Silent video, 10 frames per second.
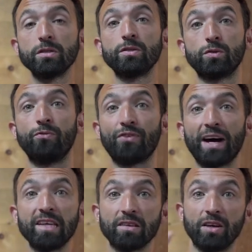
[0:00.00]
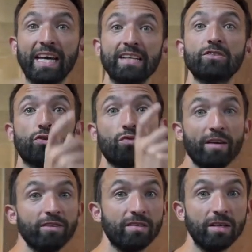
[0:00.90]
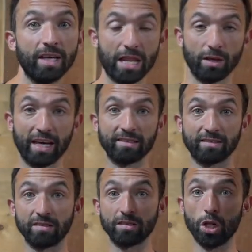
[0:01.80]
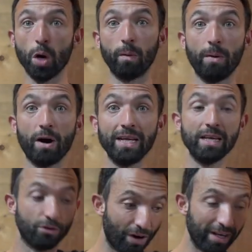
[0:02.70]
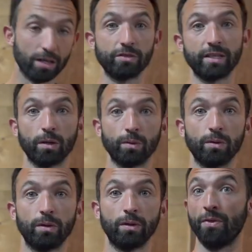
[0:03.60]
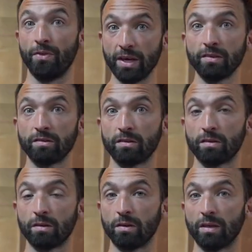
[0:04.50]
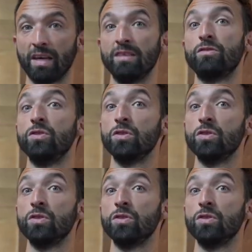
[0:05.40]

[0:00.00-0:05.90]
us to fight against gravity and against this lower body dragging us down. This is